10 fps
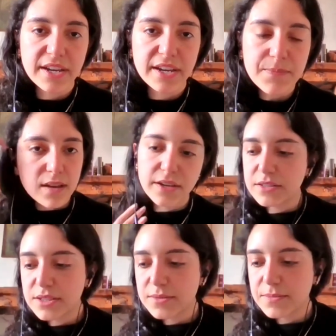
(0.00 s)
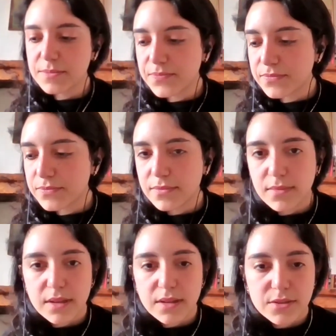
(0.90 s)
in the
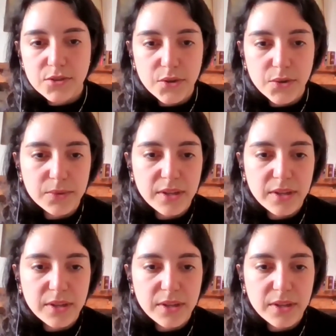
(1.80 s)
audience.